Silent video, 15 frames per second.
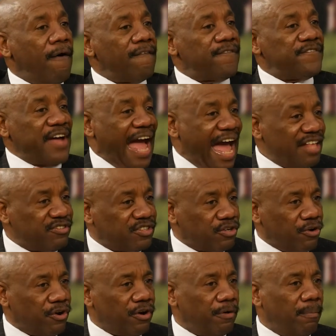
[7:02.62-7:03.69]

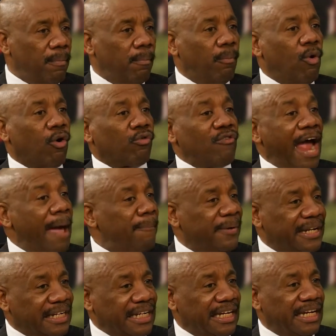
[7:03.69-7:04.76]
faster, more
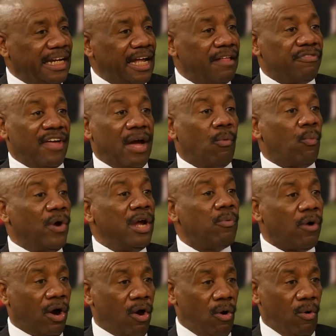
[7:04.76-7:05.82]
rapidly than we
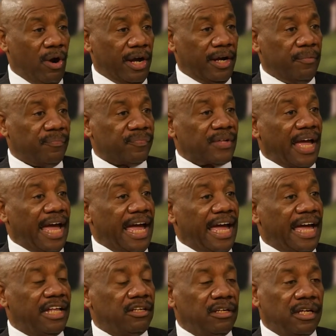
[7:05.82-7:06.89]
were going.
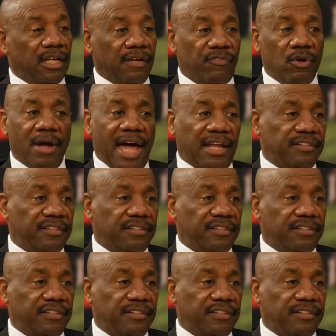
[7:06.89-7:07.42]
And if you got a